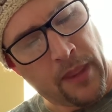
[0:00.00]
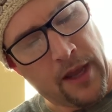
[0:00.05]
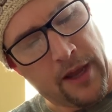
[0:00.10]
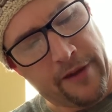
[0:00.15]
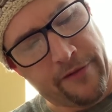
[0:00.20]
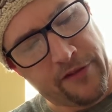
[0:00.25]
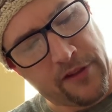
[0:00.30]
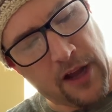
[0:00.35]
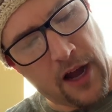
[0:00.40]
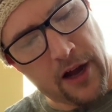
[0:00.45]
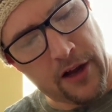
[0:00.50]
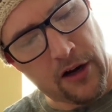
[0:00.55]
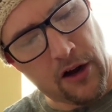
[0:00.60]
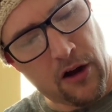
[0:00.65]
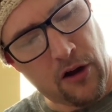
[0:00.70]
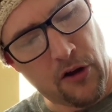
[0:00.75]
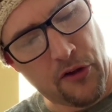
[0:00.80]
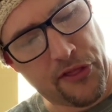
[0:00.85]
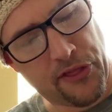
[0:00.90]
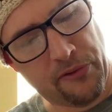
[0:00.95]
if not
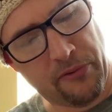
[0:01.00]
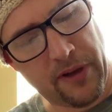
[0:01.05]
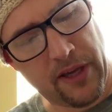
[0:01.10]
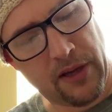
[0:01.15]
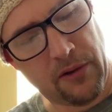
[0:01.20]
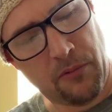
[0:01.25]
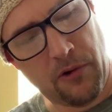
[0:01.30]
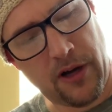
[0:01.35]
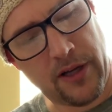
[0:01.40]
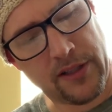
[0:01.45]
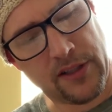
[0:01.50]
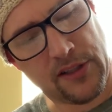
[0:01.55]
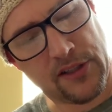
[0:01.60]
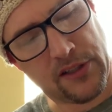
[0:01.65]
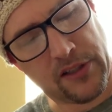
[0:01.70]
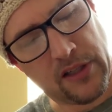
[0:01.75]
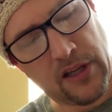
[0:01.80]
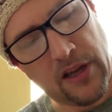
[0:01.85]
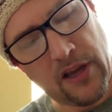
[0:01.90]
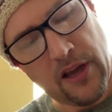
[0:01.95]
all three at
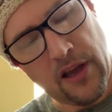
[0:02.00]
once.